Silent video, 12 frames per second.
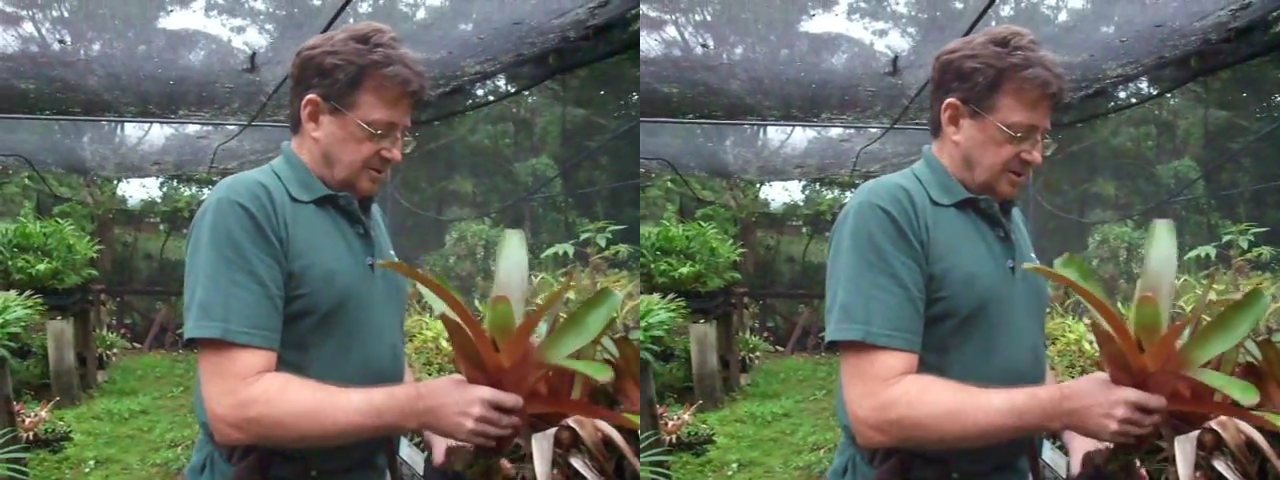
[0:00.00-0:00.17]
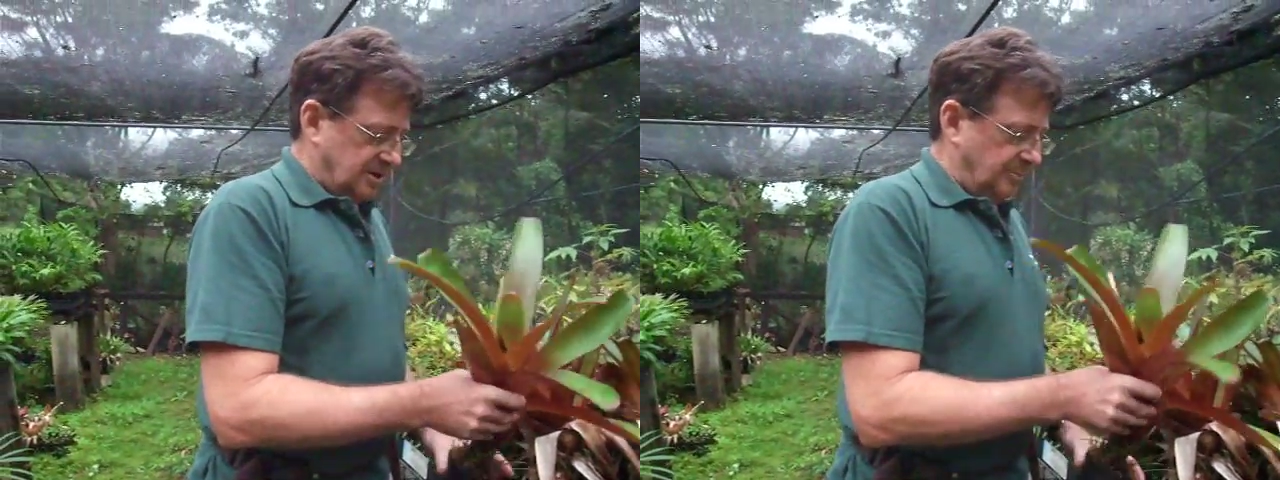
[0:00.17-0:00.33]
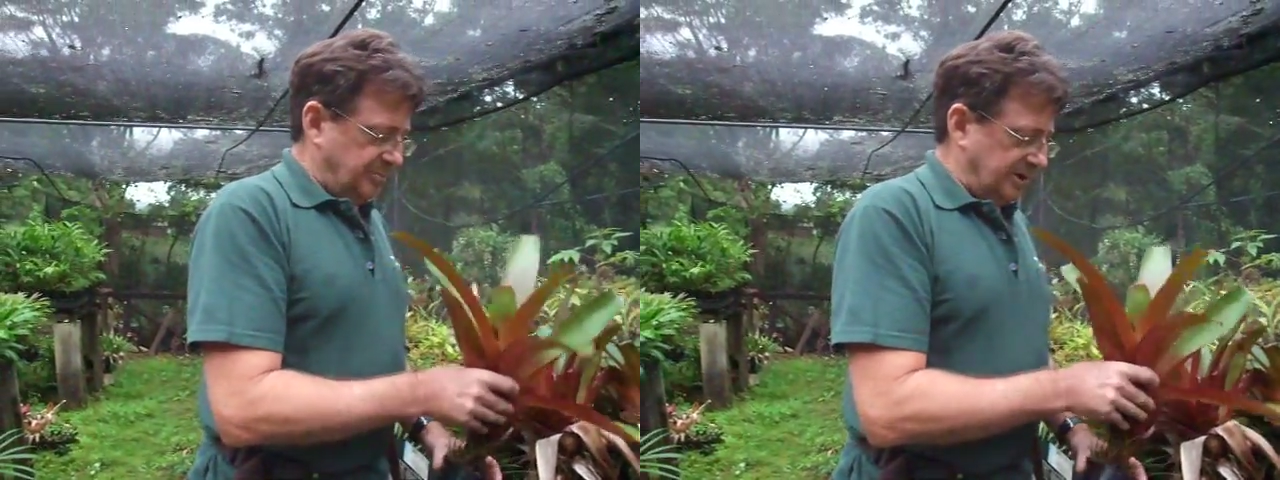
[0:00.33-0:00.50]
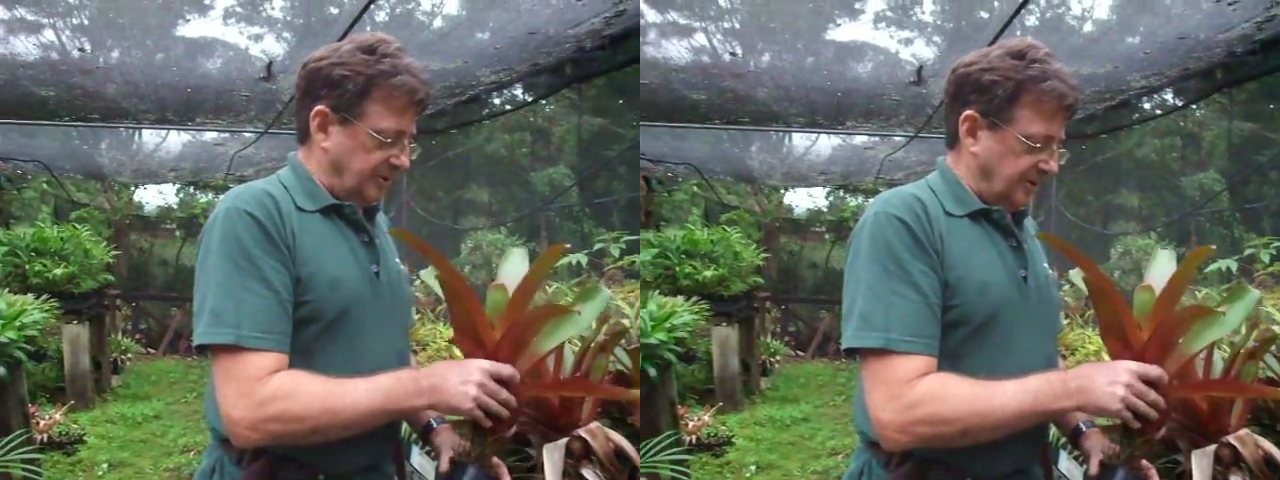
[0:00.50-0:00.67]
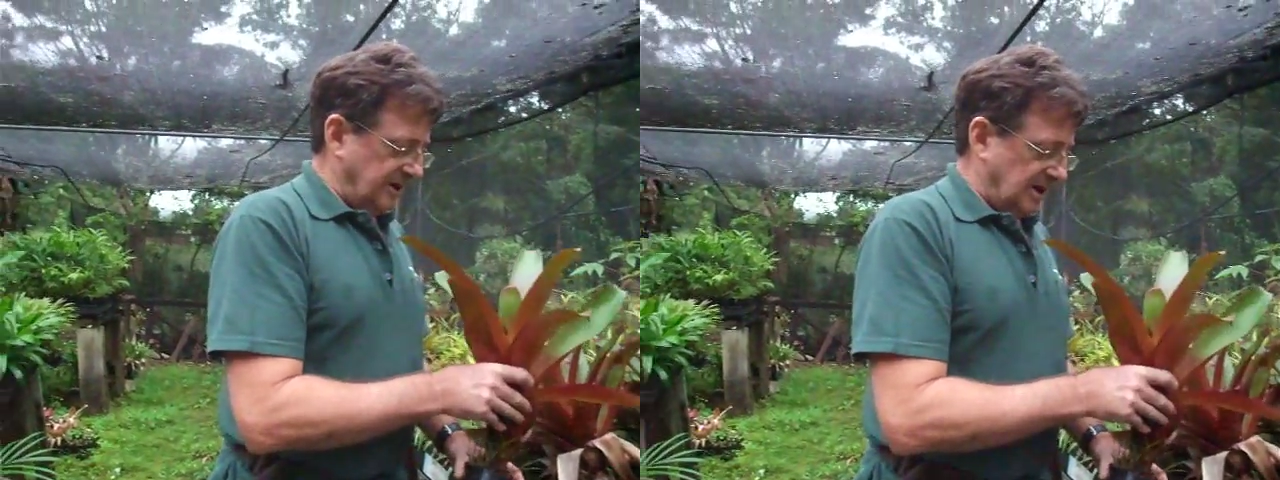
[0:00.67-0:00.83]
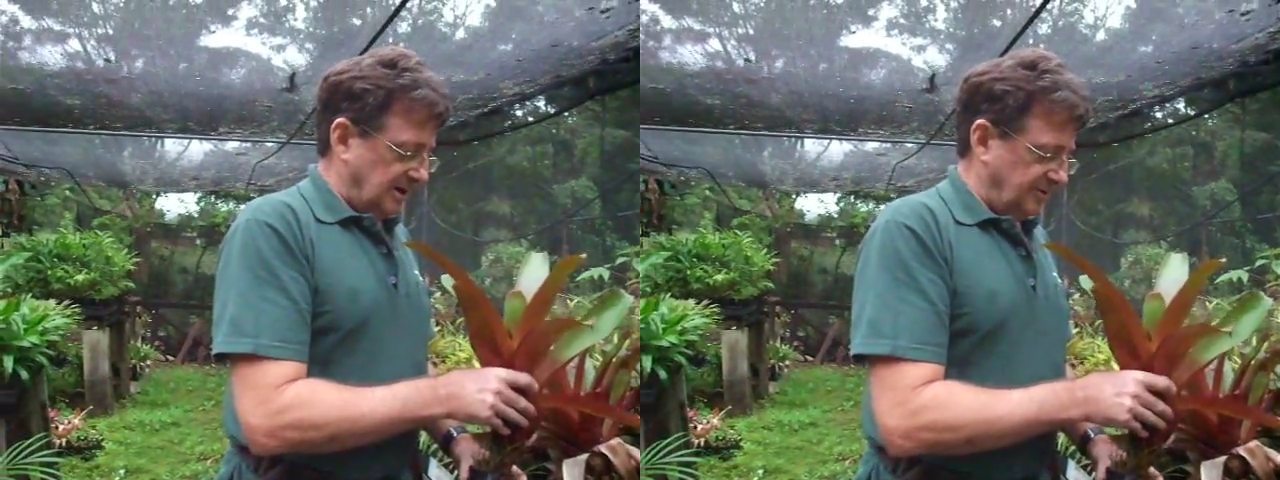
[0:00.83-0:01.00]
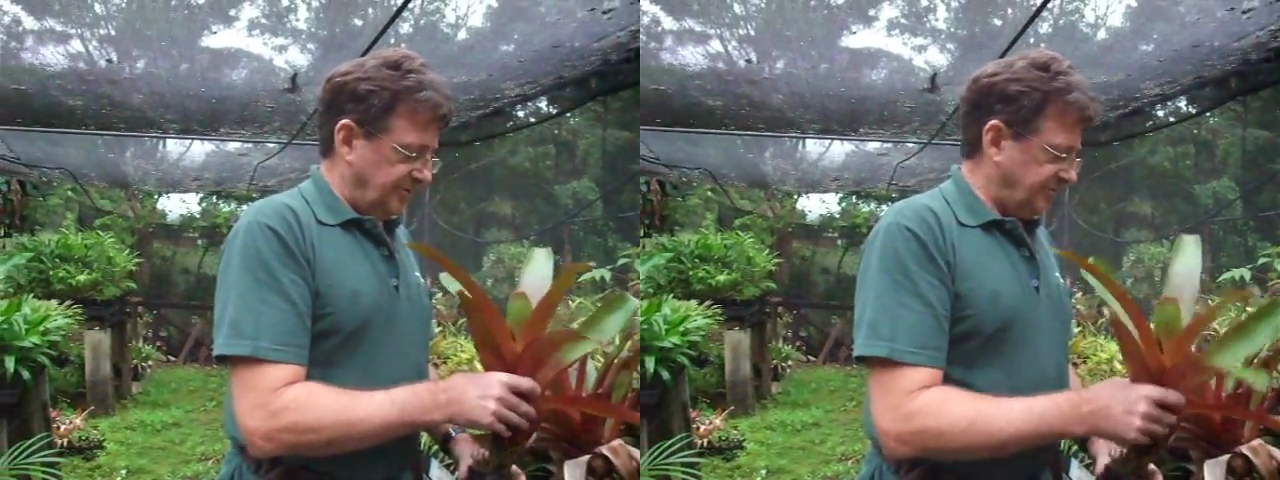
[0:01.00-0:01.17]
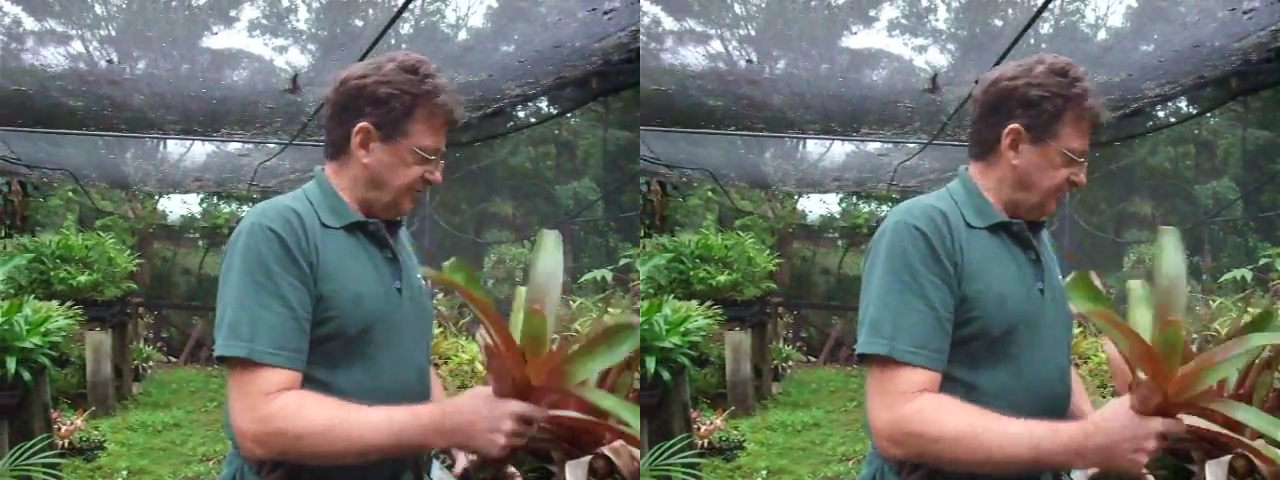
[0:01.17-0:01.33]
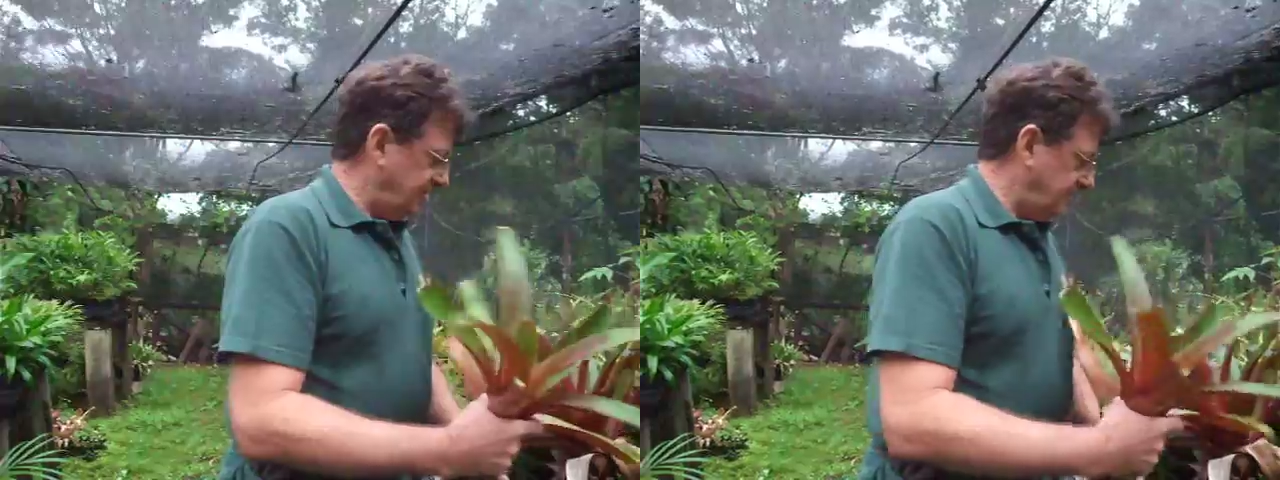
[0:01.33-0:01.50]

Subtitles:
Imperialis,